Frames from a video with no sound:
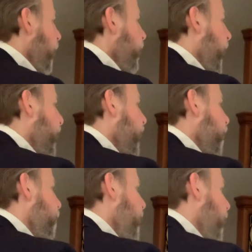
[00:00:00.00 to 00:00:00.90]
That
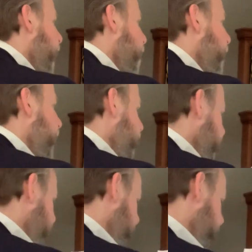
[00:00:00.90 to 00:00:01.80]
gives me a
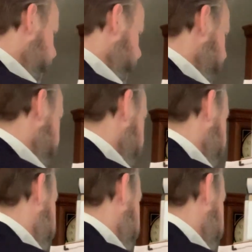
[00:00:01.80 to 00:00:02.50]
p-value of